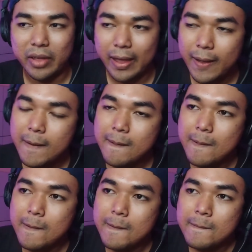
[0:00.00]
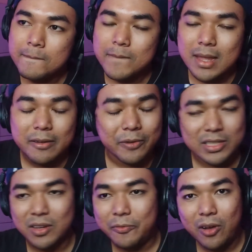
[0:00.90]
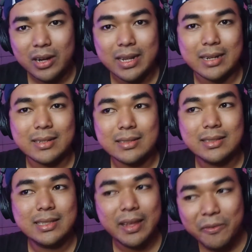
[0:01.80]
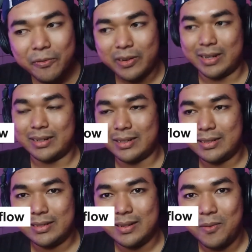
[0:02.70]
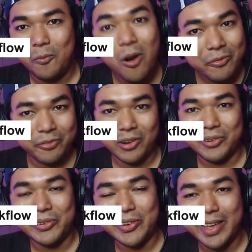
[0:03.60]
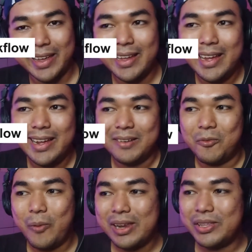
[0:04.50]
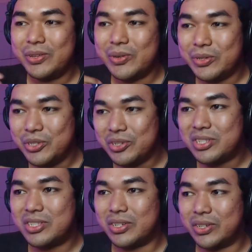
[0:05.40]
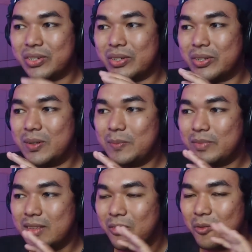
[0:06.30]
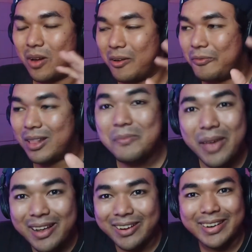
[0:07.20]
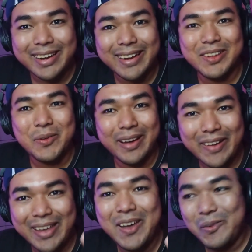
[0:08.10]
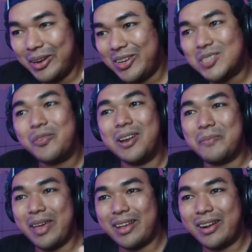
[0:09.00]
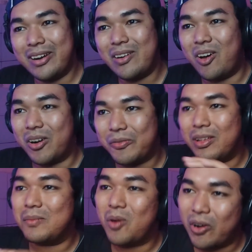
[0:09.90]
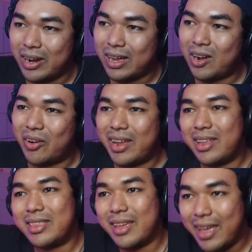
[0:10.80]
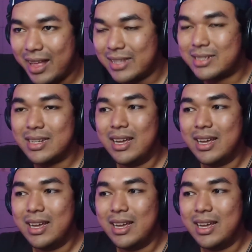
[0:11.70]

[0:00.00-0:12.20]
okay? First of all, the different workflow, okay? When you used to Filmmaker, okay, Windows Filmmaker or Filmora or anything else,